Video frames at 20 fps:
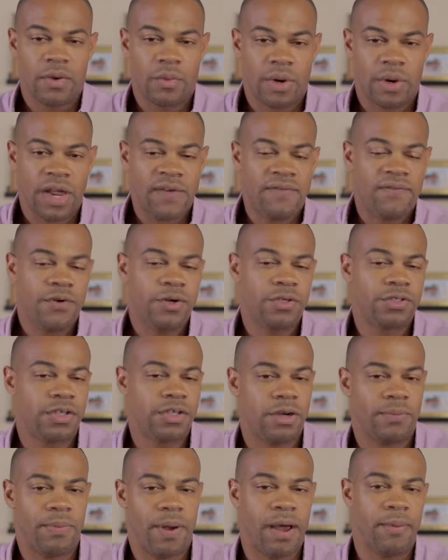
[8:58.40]
When I first
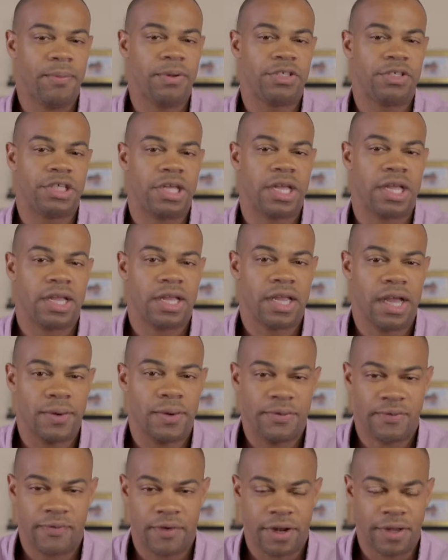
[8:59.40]
started publishing, I
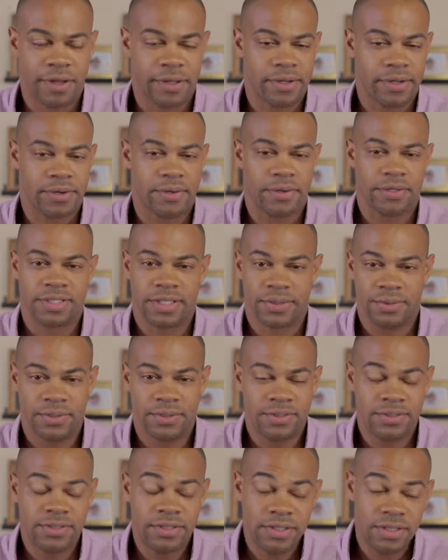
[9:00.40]
was following a course that
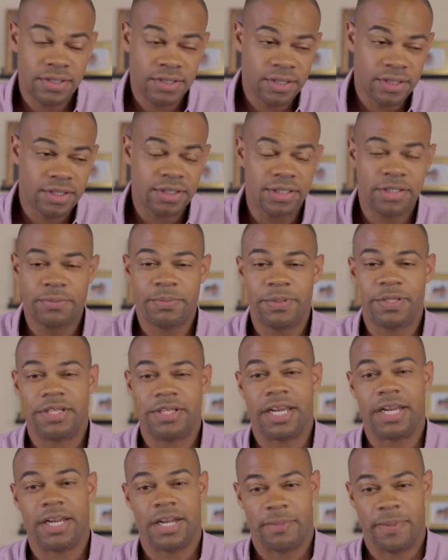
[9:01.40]
was a little
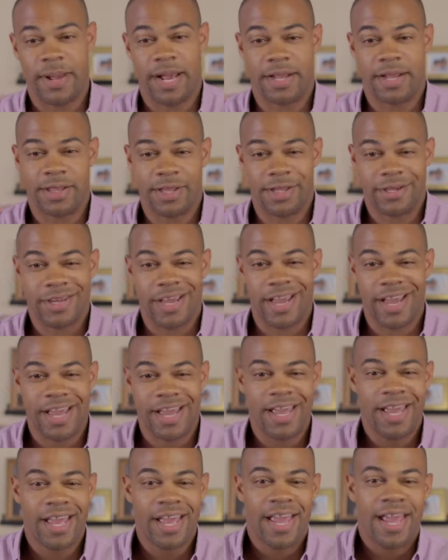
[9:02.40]
bit dated back in the day.
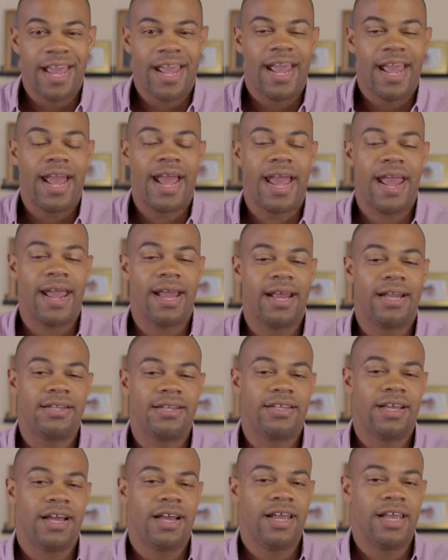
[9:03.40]
And